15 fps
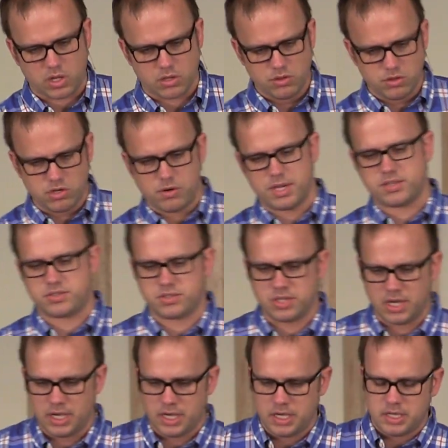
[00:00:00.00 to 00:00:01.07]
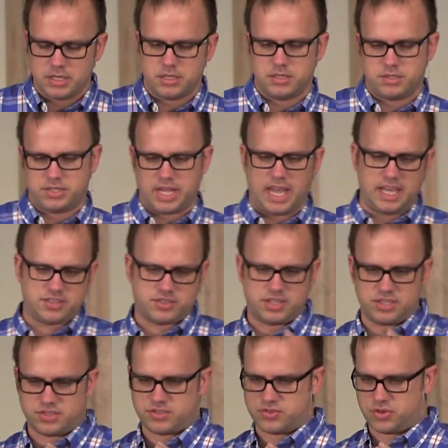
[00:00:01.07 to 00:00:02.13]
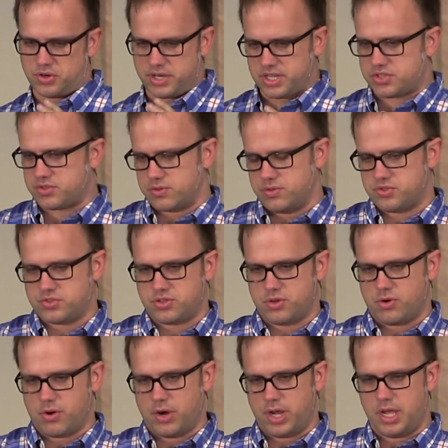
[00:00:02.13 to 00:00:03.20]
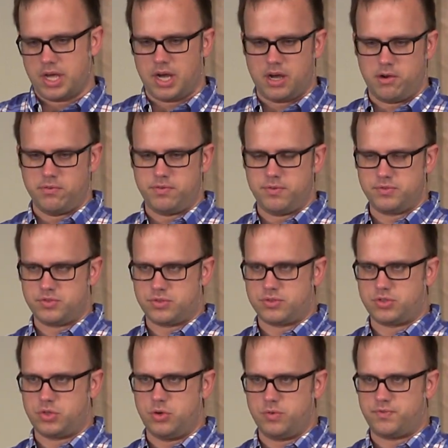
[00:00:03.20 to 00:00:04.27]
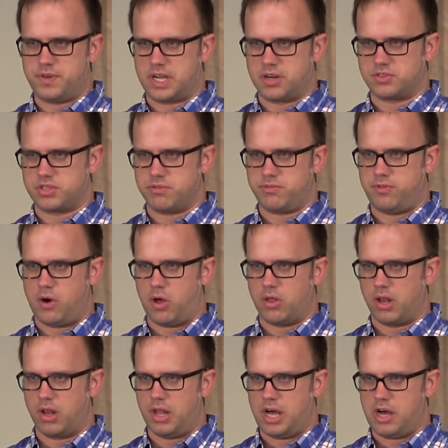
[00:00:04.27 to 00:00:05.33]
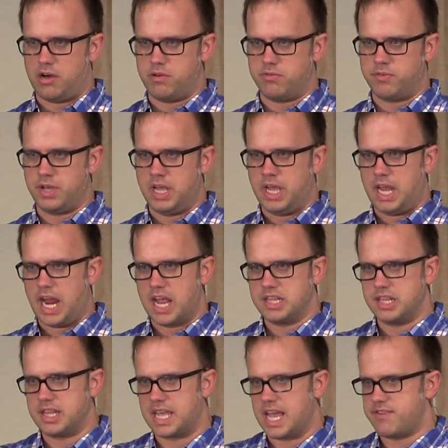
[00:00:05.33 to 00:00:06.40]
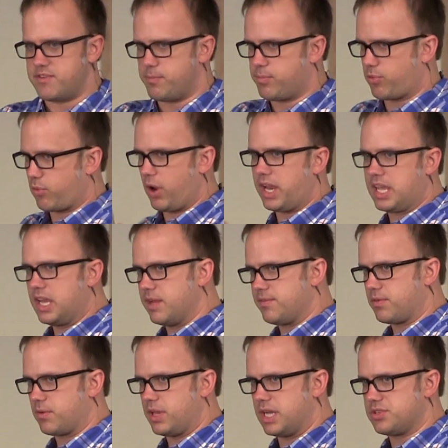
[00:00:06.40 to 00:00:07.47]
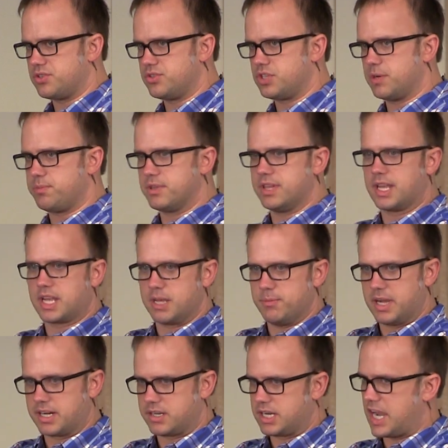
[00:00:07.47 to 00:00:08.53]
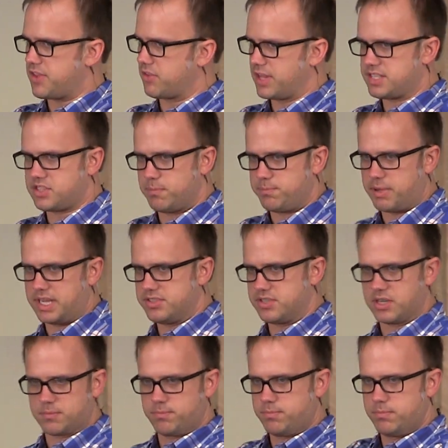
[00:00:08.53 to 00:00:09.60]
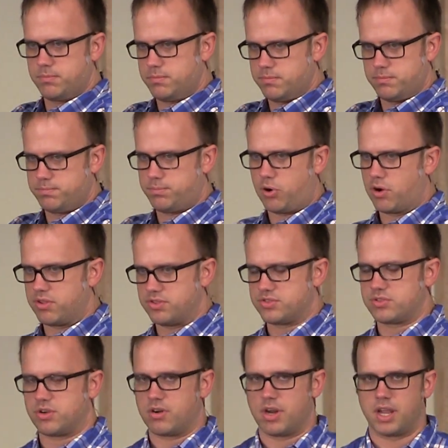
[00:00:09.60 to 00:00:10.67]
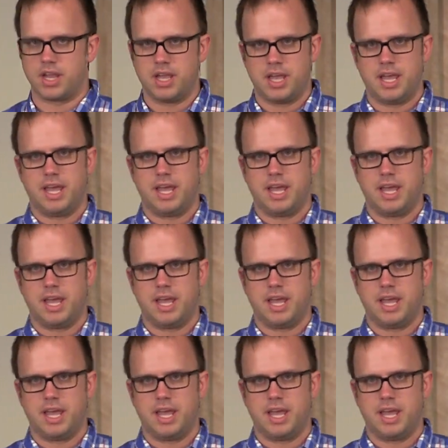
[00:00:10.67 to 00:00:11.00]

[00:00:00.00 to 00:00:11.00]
Lewis takes this traditional story of two figures that fall in love, and then they have a breaking of the relationship, and then they come back together. That's the basic part of the story.